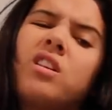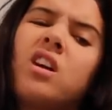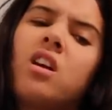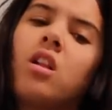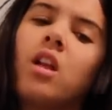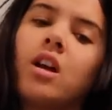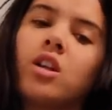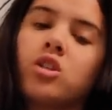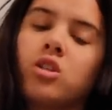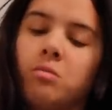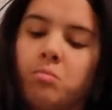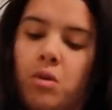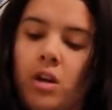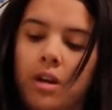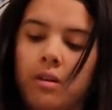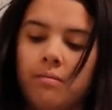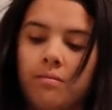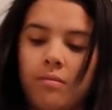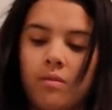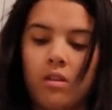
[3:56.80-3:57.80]
think I'll have to
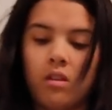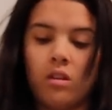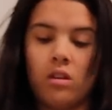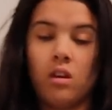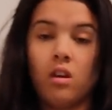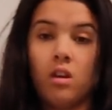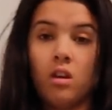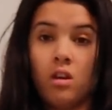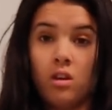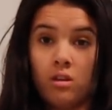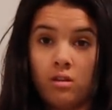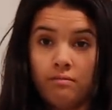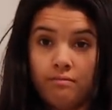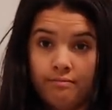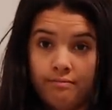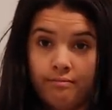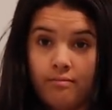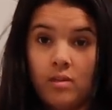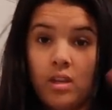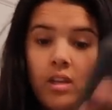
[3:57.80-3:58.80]
bring.
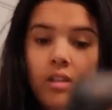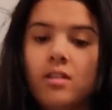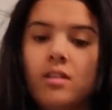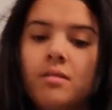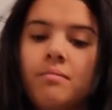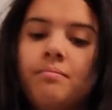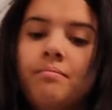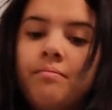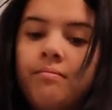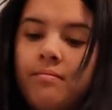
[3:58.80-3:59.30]
This. These.